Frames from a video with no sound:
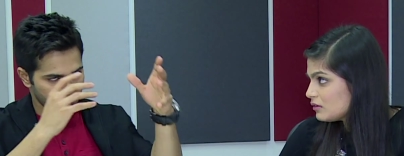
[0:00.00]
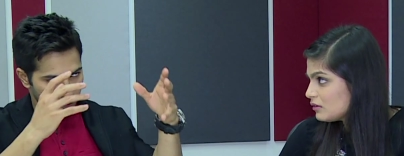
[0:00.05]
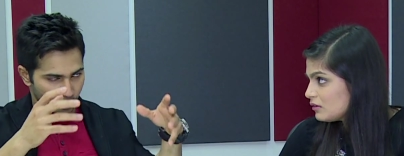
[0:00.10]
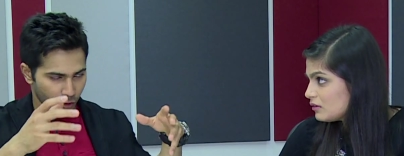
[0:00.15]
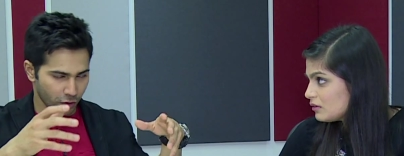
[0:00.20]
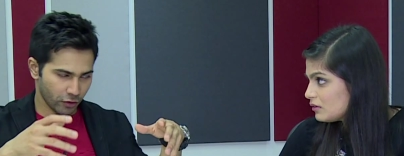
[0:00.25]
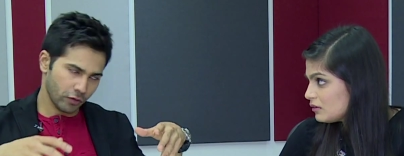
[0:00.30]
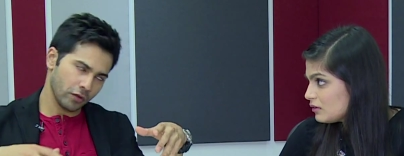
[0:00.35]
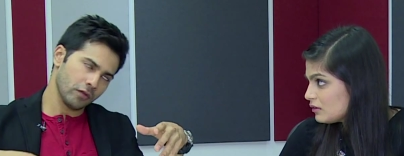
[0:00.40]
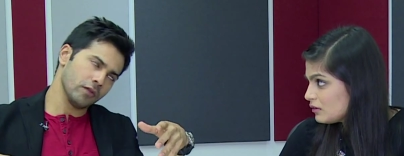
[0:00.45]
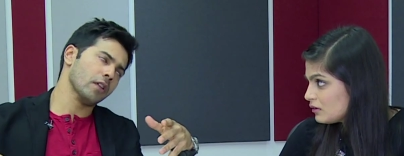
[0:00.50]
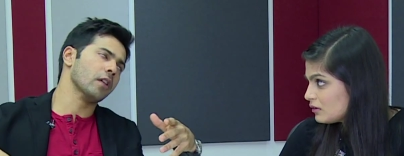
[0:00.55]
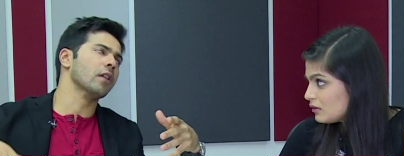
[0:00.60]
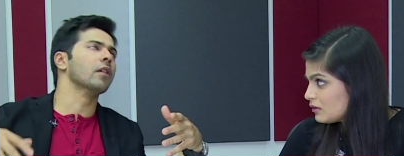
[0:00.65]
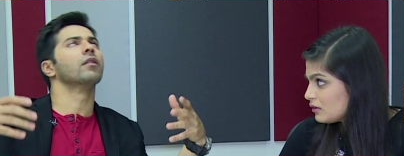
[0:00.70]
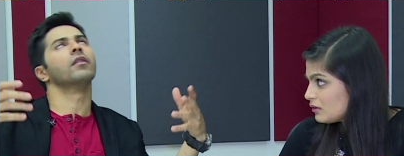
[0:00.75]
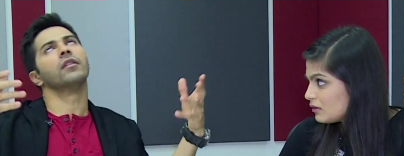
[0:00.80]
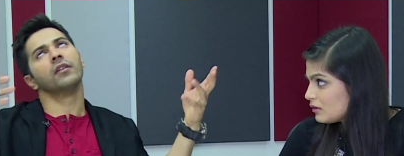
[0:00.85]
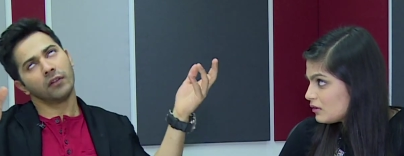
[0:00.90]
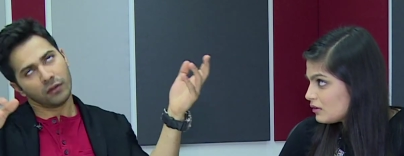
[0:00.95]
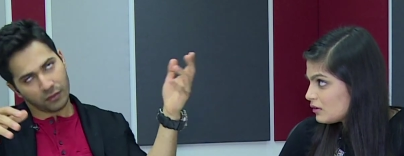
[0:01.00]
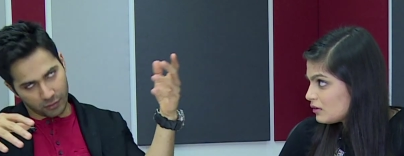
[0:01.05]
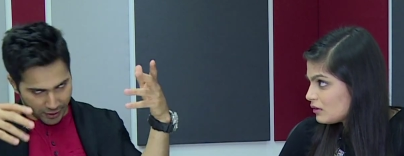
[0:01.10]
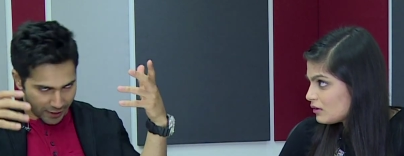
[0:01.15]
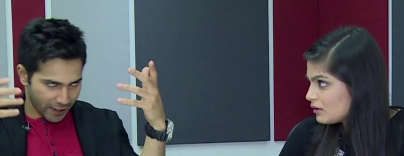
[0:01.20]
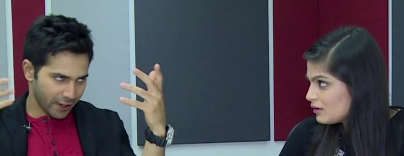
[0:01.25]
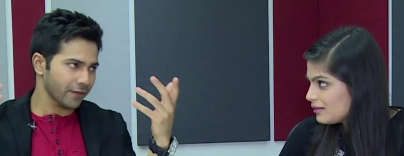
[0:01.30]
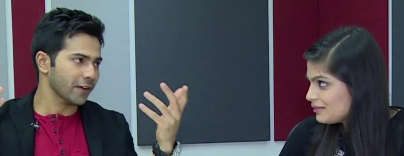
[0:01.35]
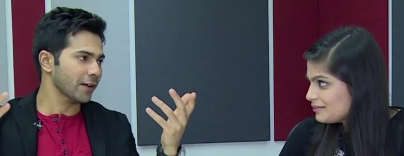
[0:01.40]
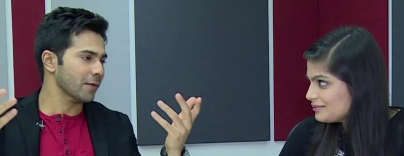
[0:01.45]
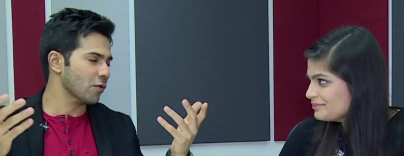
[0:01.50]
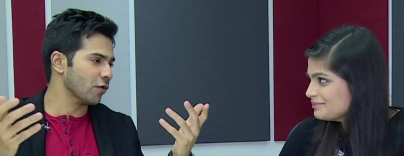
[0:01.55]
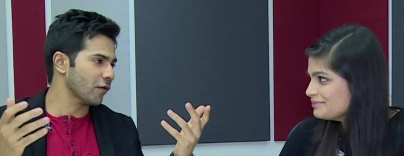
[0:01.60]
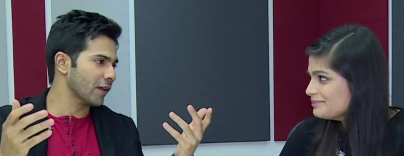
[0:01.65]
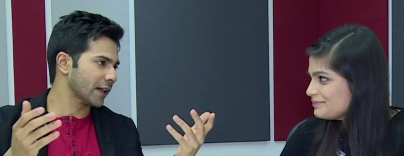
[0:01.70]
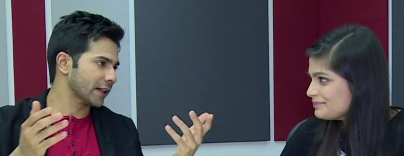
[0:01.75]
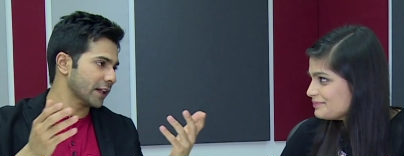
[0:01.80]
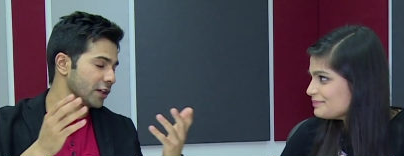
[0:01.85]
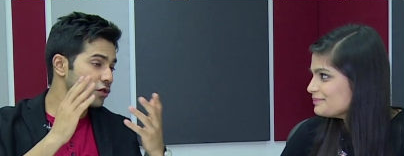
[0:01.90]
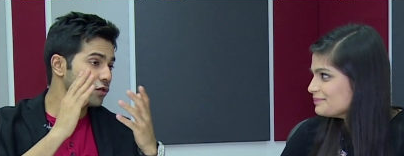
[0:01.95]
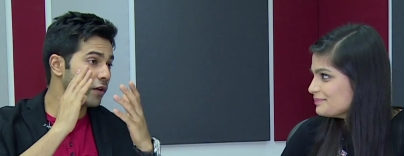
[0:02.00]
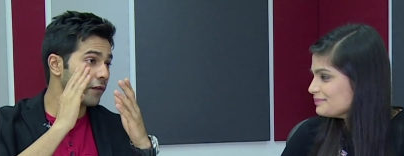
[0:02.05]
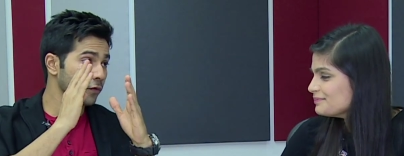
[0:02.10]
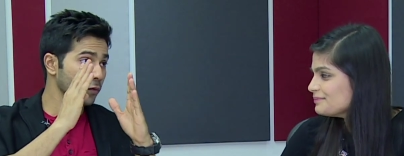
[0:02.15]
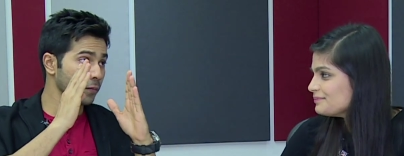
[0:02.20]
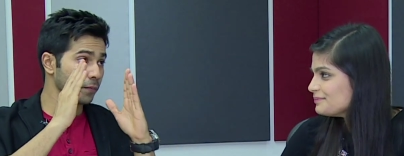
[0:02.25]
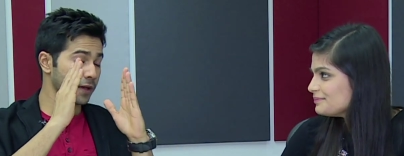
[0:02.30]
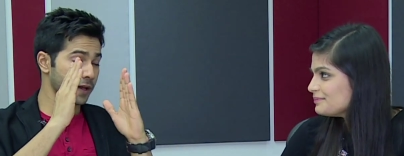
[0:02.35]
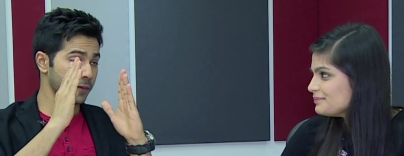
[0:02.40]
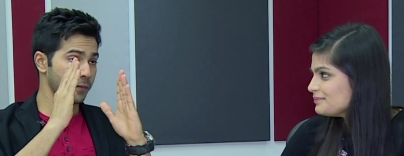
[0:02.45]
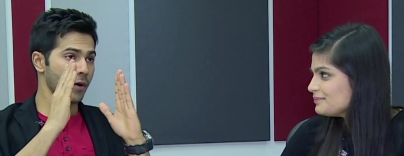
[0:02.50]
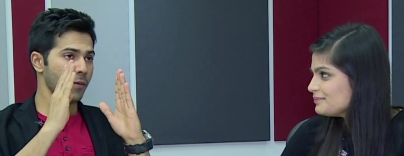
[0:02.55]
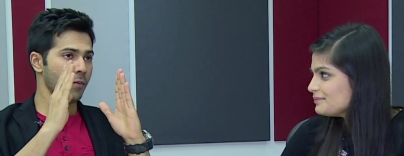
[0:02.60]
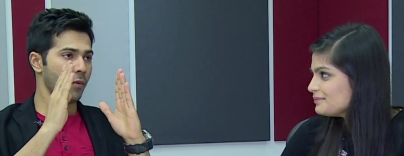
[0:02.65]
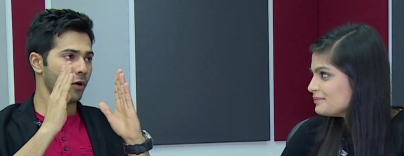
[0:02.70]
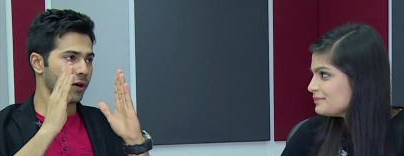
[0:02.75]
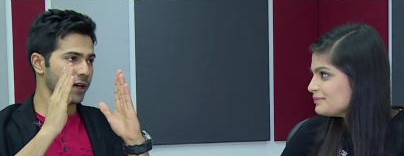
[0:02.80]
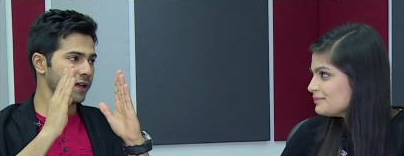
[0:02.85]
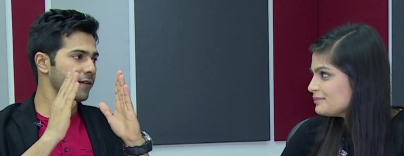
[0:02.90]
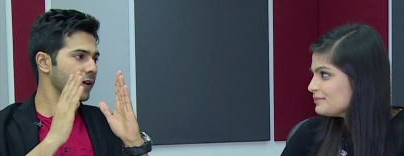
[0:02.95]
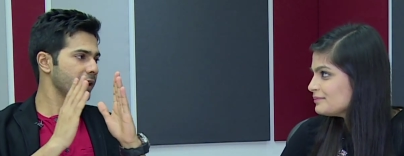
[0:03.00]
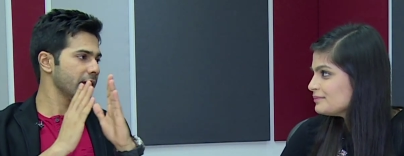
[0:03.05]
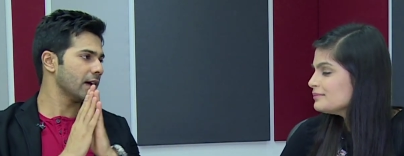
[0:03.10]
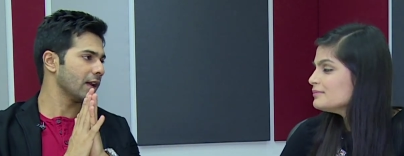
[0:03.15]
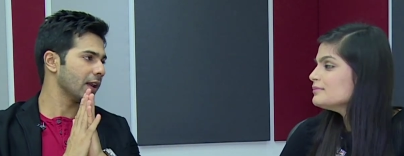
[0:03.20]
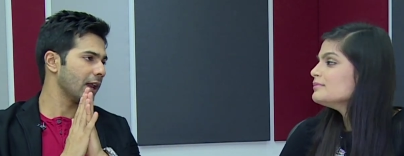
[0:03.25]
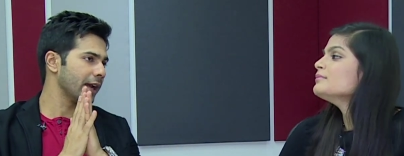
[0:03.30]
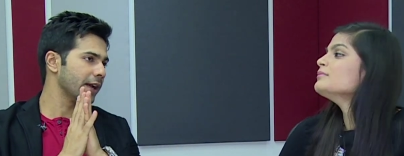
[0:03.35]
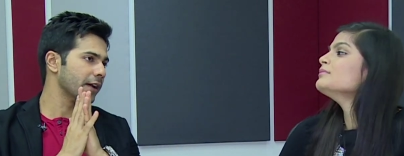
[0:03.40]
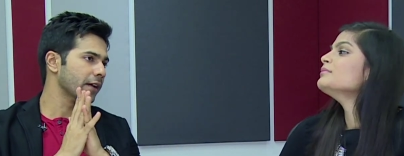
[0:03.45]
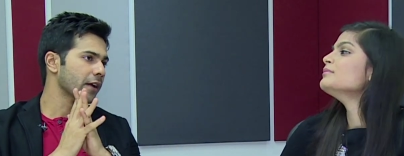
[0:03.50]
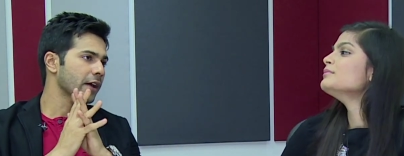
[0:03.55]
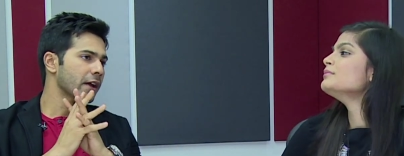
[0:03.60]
Speaker 1: can go over, head will move like that. So you have to keep your body very aligned.